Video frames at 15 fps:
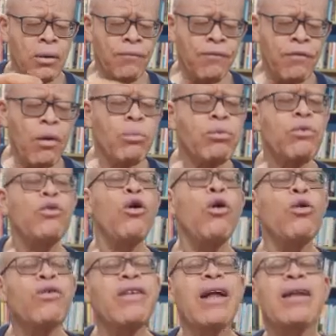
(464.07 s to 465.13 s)
from
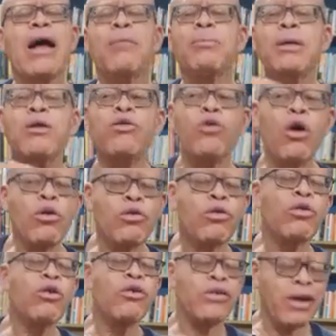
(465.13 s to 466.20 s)
those that have been
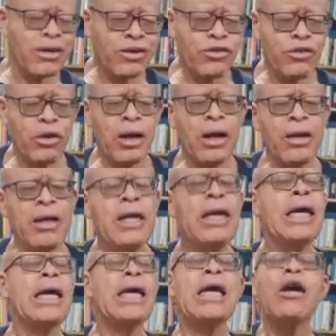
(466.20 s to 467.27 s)
taught traditionally
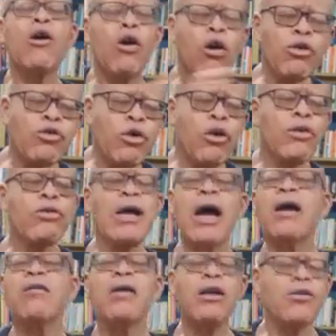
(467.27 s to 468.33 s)
in cultures
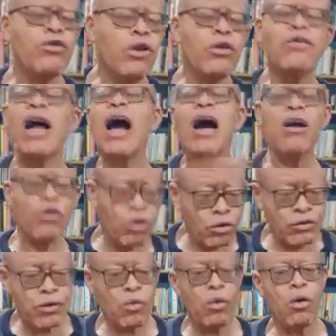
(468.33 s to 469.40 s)
and religions
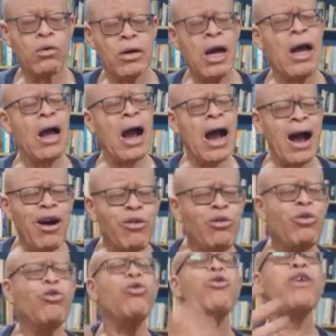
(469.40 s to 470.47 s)
across the world? How
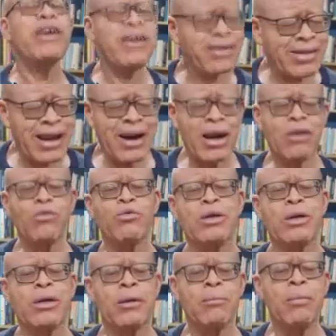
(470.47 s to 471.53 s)
do you interact
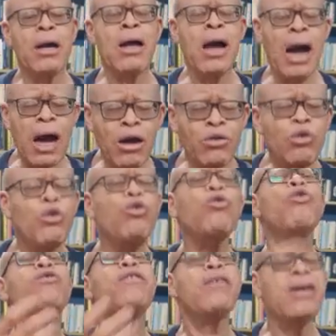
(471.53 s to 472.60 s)
with them? How do
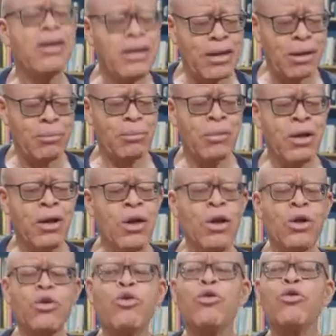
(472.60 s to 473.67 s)
you see them?
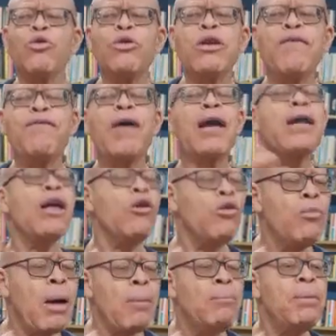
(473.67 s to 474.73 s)
Do you define a
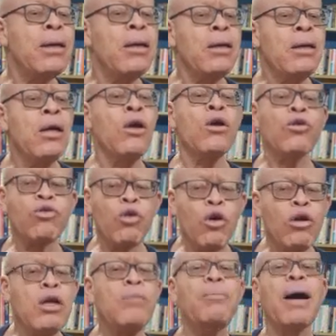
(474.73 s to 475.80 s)
human being
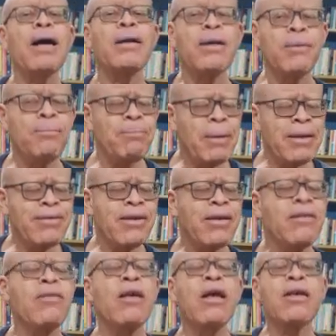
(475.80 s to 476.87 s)
solely by the
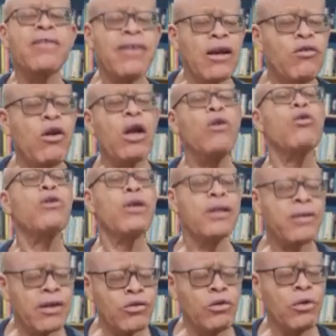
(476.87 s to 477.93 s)
person's sexual
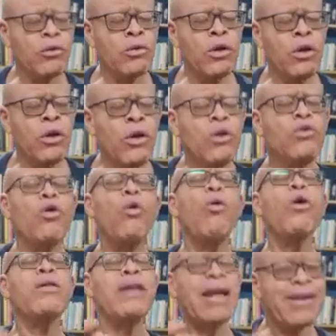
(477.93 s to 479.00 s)
orientation? To
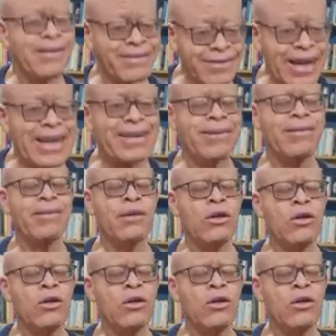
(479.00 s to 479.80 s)
what extent